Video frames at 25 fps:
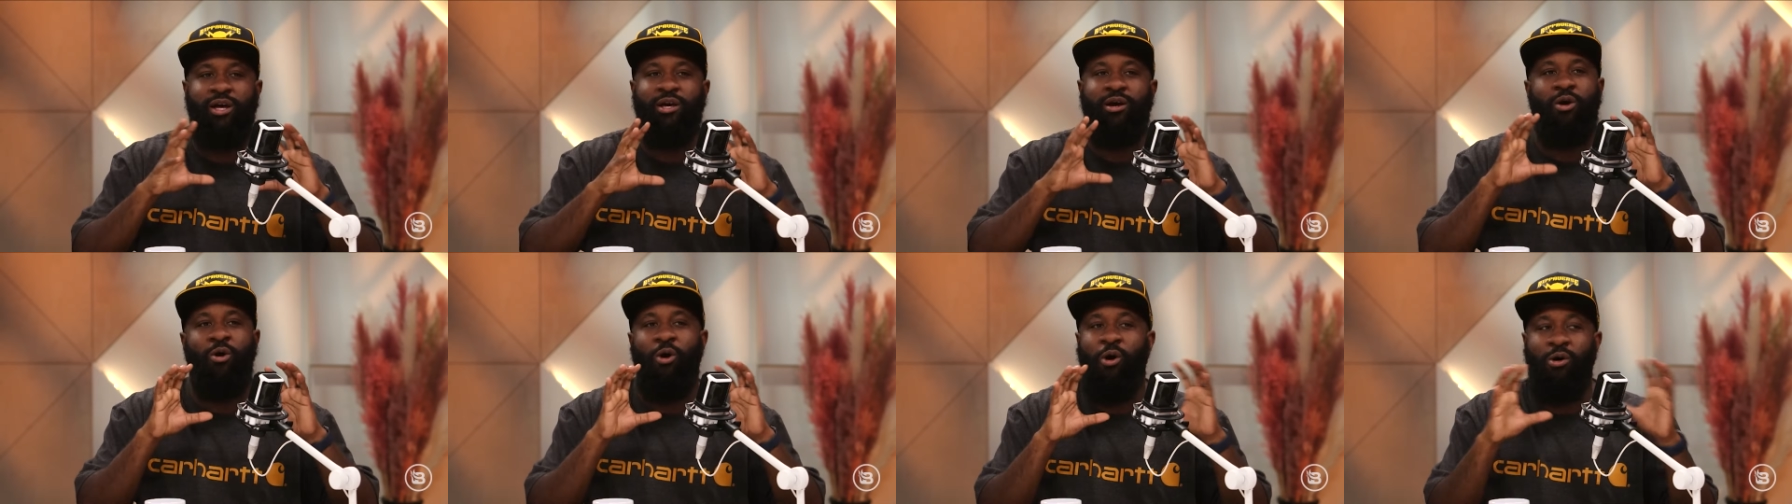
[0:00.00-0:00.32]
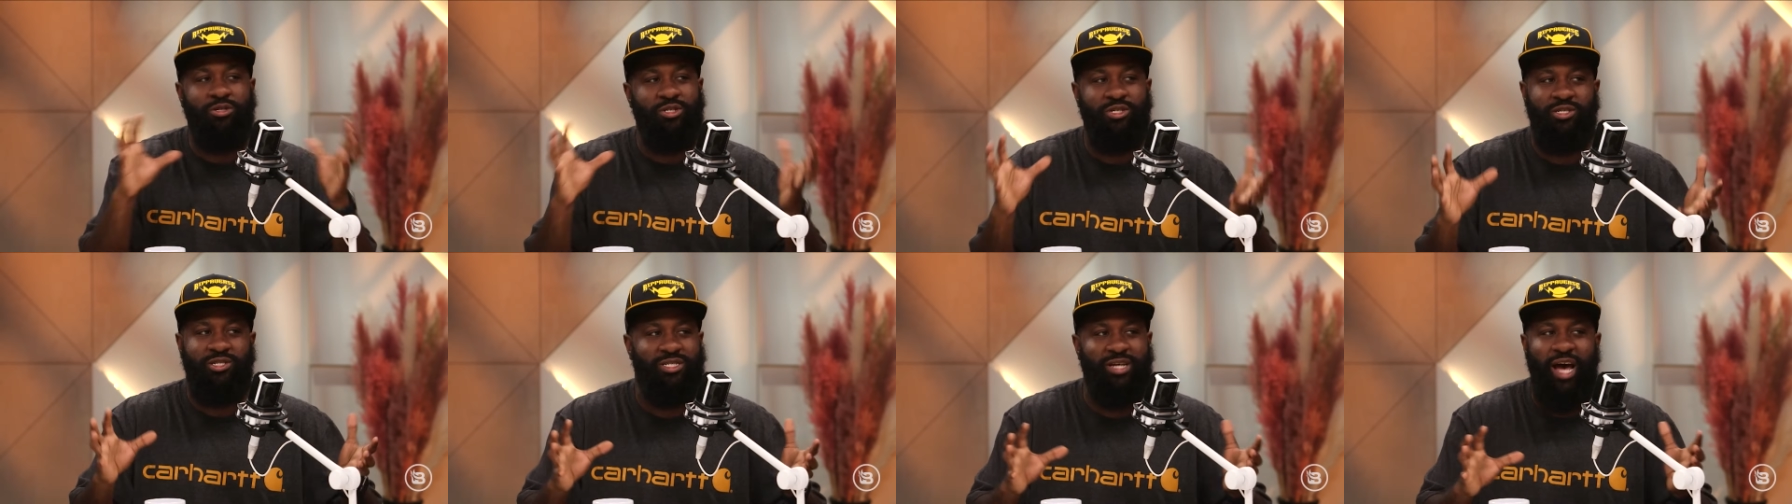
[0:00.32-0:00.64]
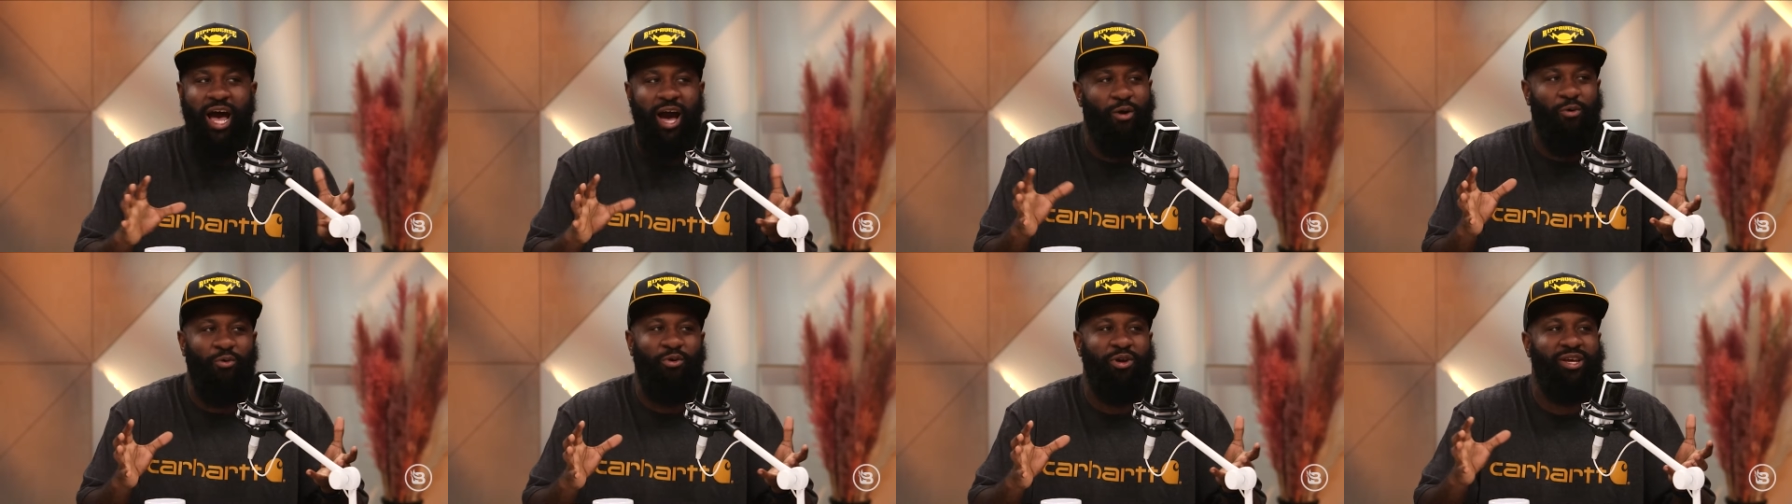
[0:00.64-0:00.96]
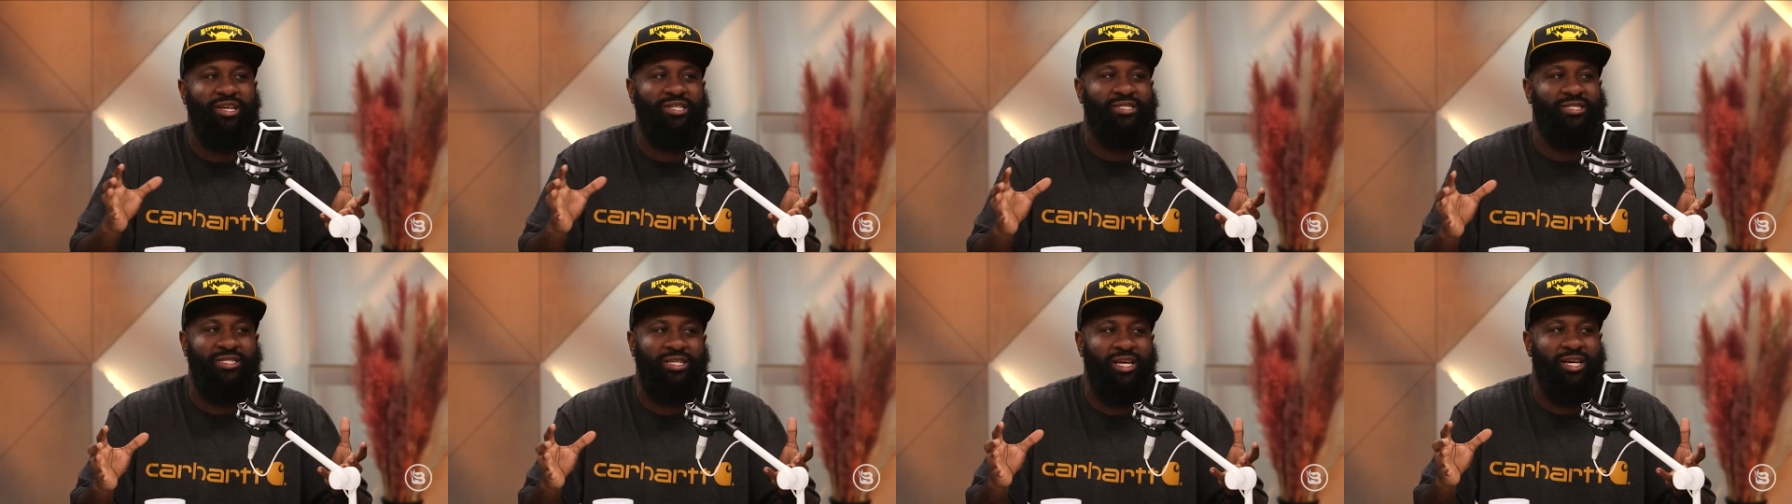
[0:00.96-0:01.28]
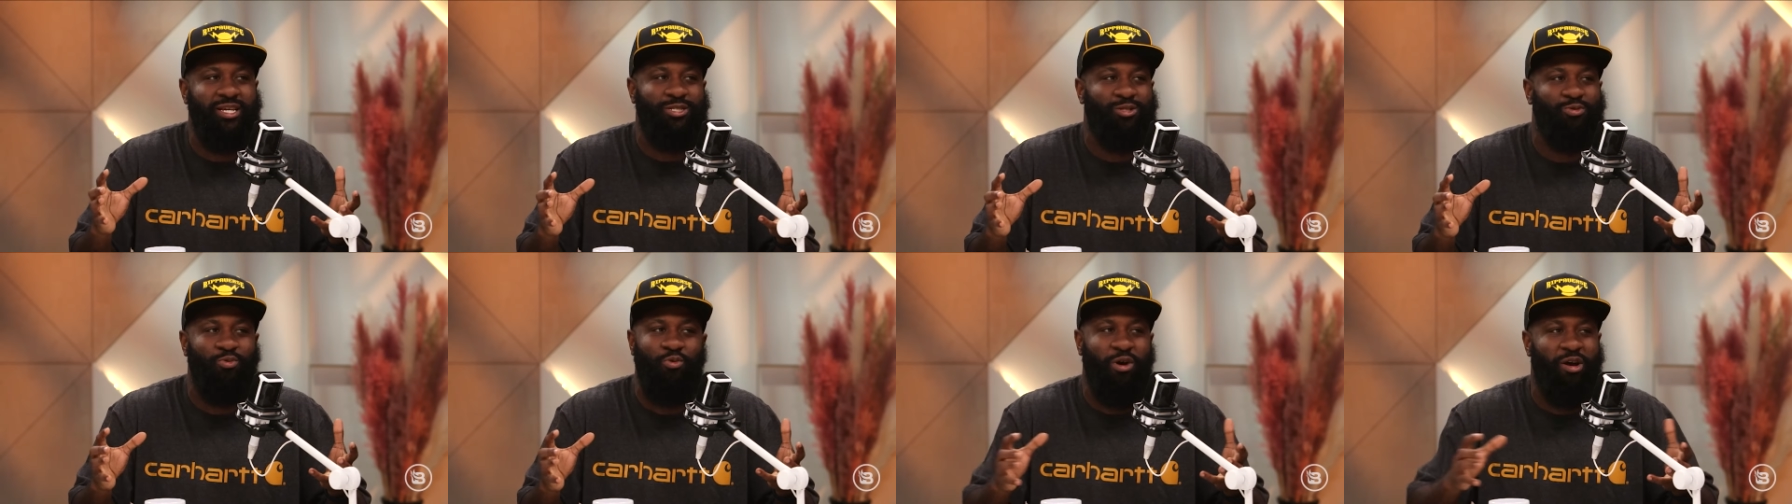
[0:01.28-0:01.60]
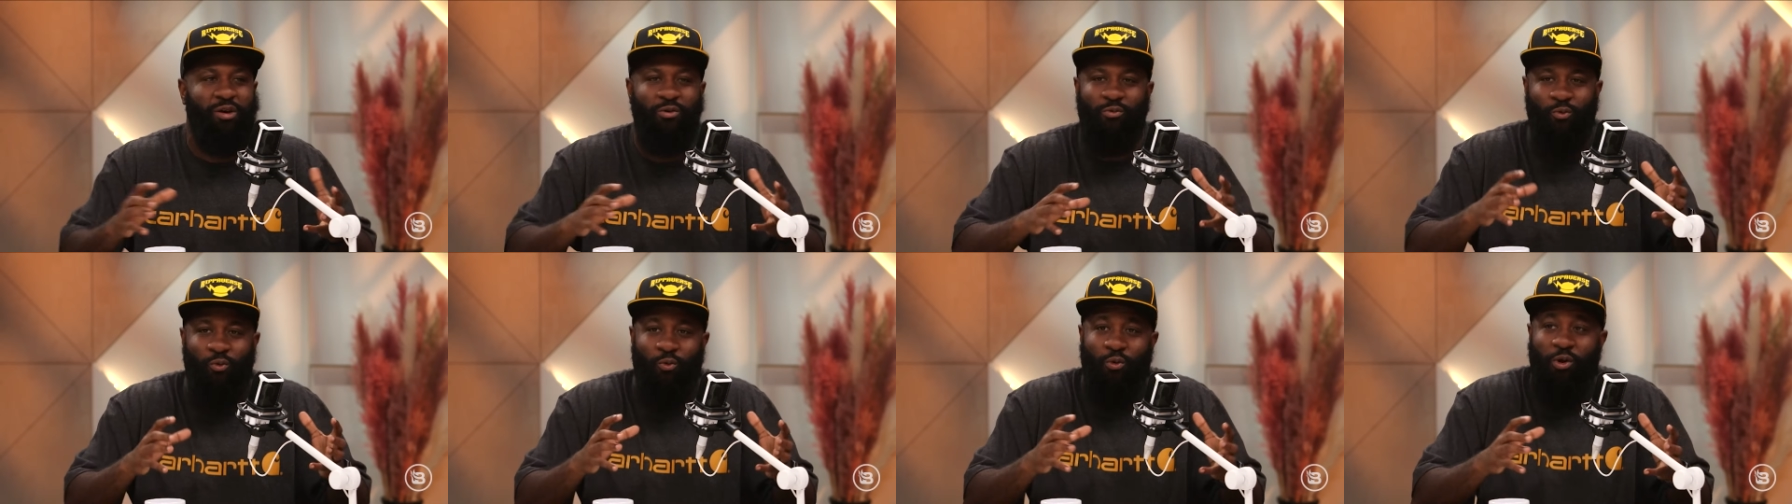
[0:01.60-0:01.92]
culture shock would exist
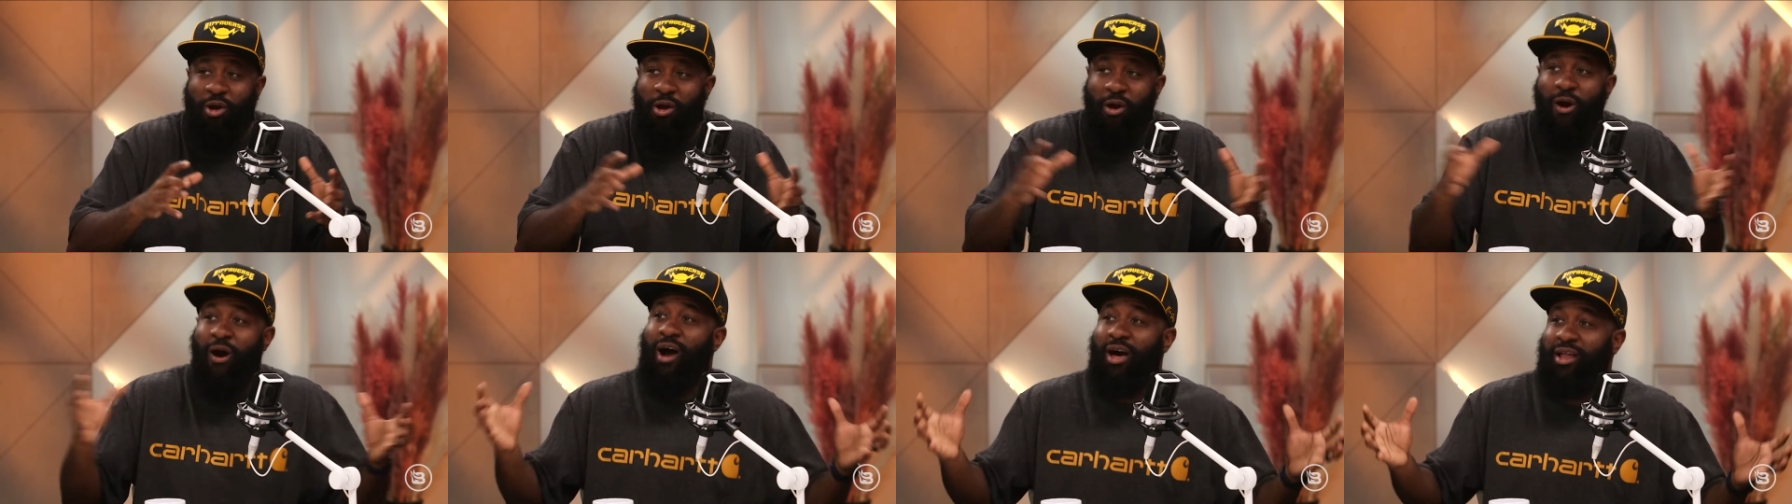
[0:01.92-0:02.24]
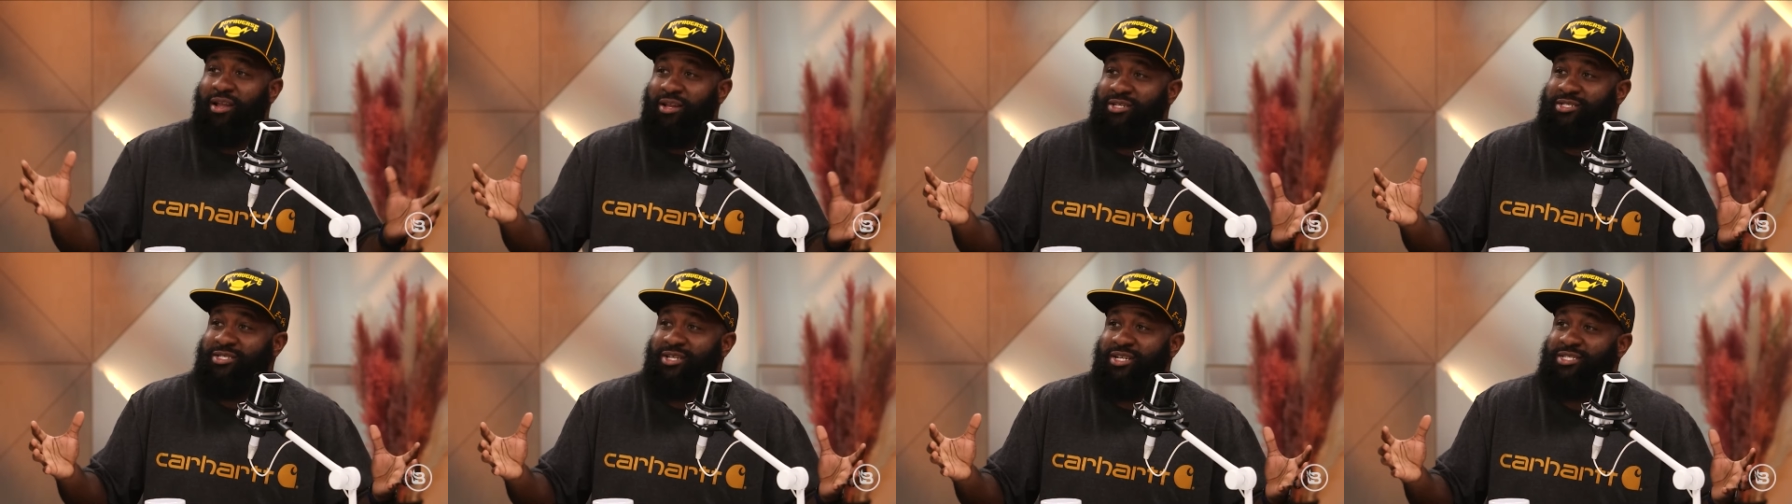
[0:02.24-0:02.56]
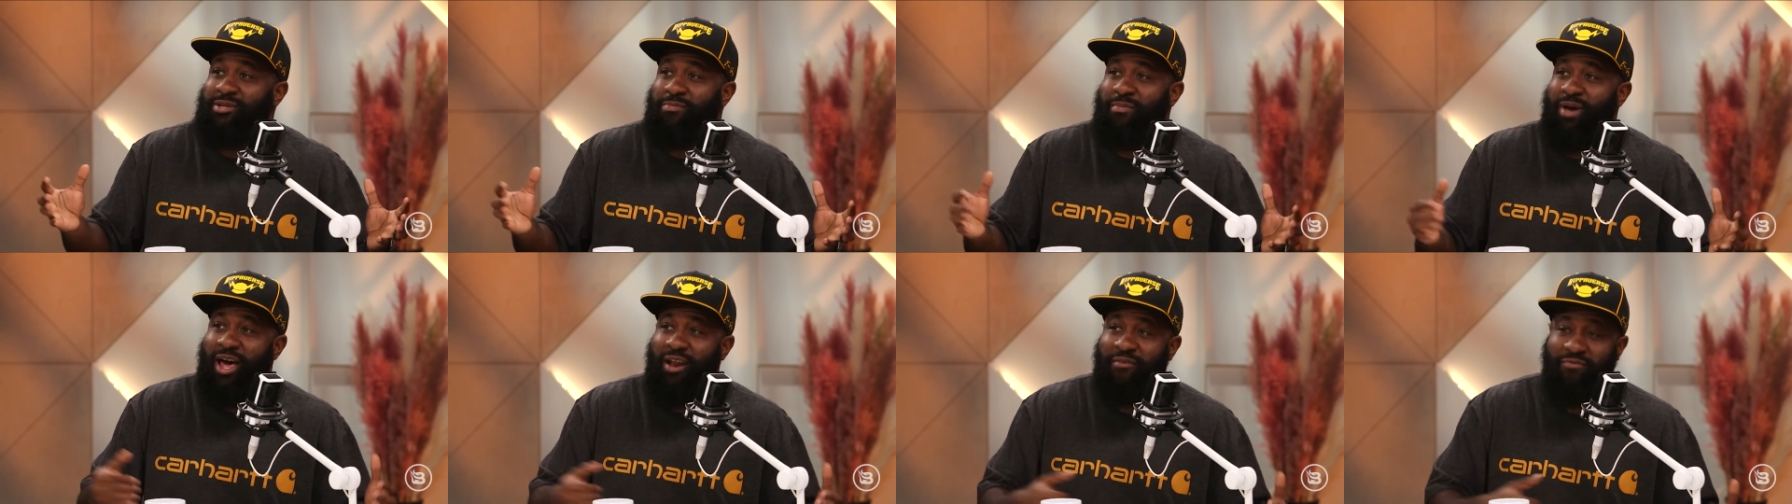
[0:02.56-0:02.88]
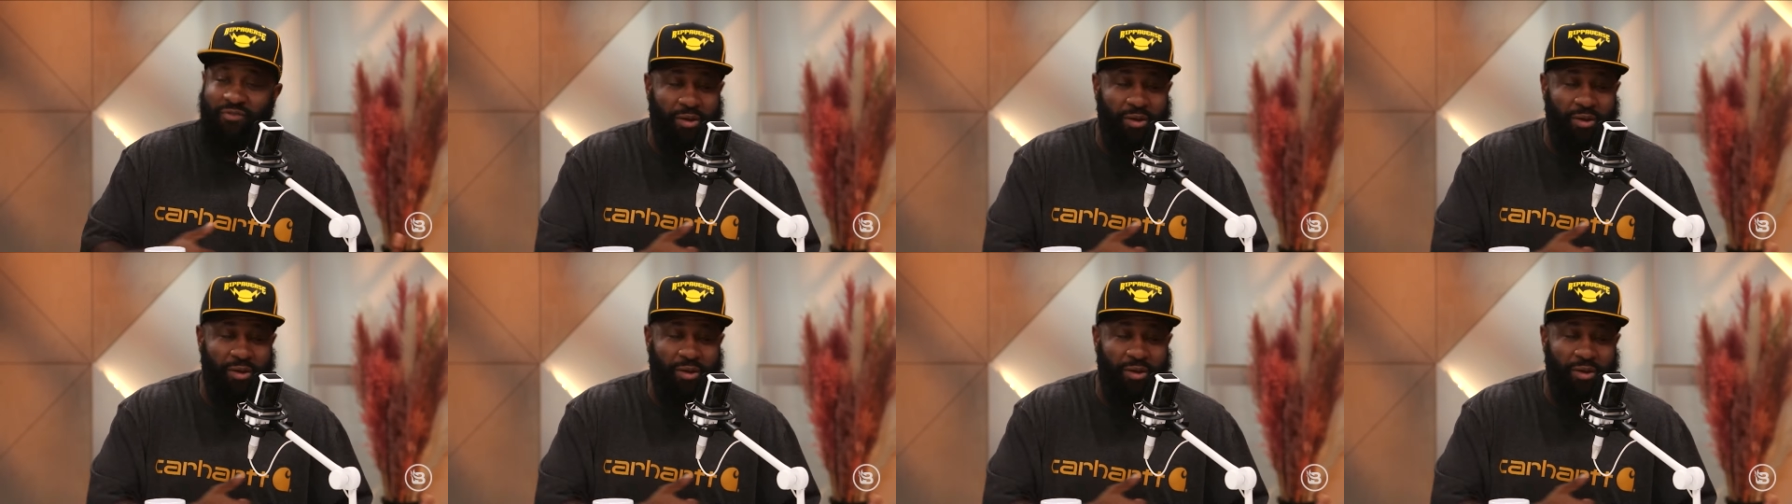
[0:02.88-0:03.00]
regardless. Doesn't matter if